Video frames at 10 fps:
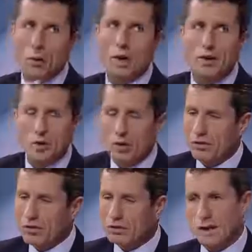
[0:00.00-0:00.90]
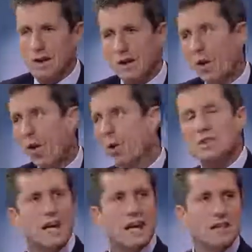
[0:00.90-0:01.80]
winning trophies, but it
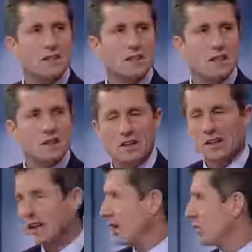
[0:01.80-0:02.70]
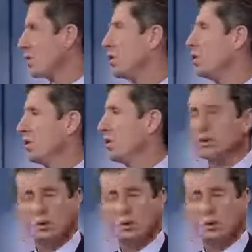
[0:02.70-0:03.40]
always ends in a real